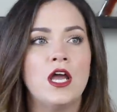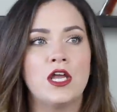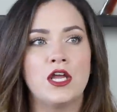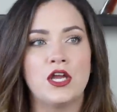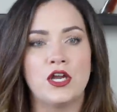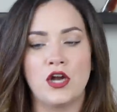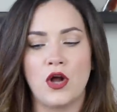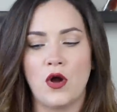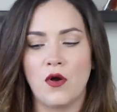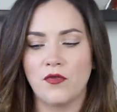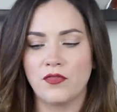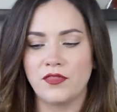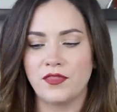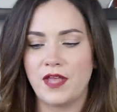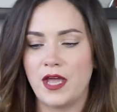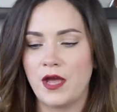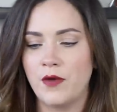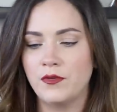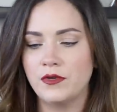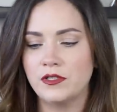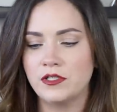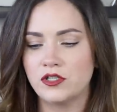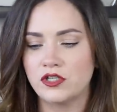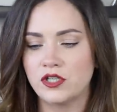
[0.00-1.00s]
You know,
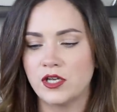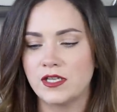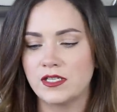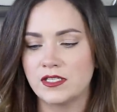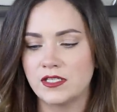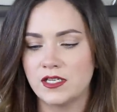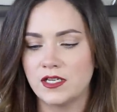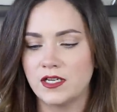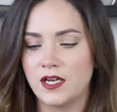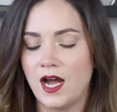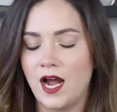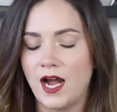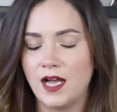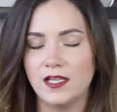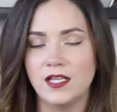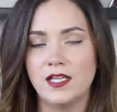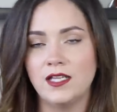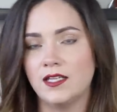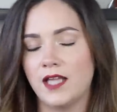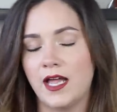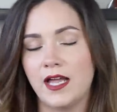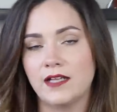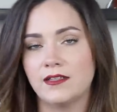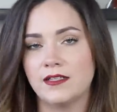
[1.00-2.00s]
it was just
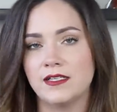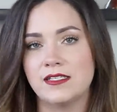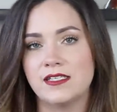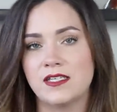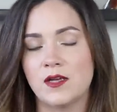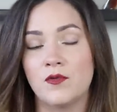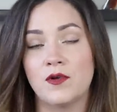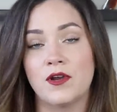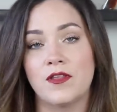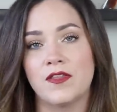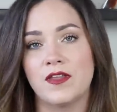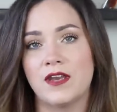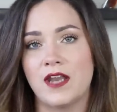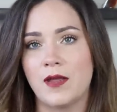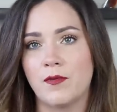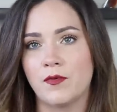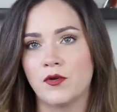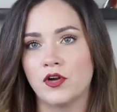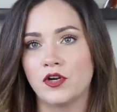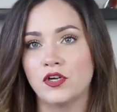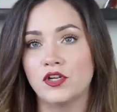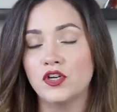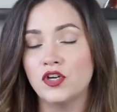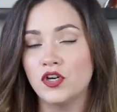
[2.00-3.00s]
highly likely someone in the
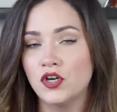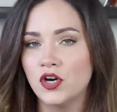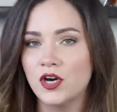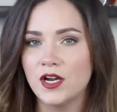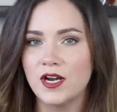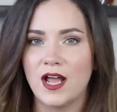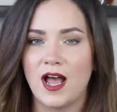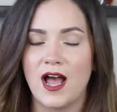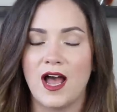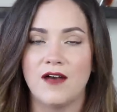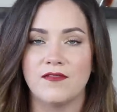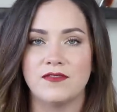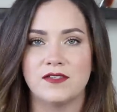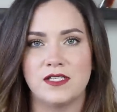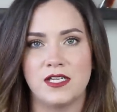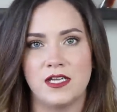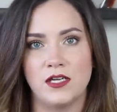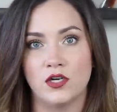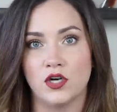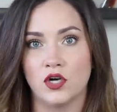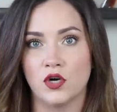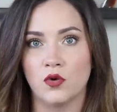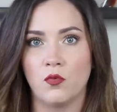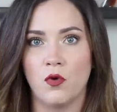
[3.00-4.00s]
neighborhood could have
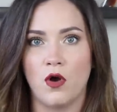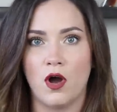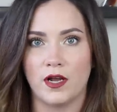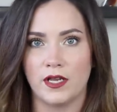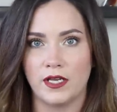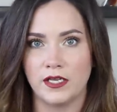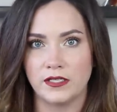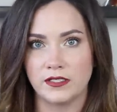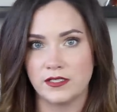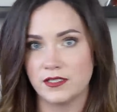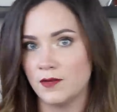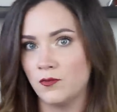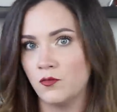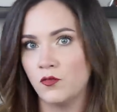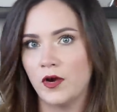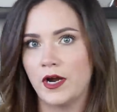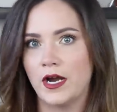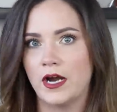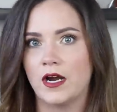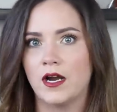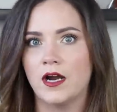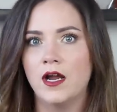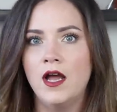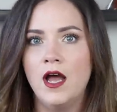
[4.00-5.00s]
seen her walking
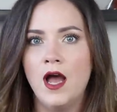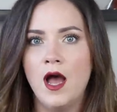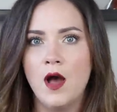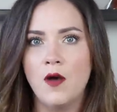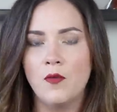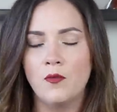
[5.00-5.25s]
somewhere,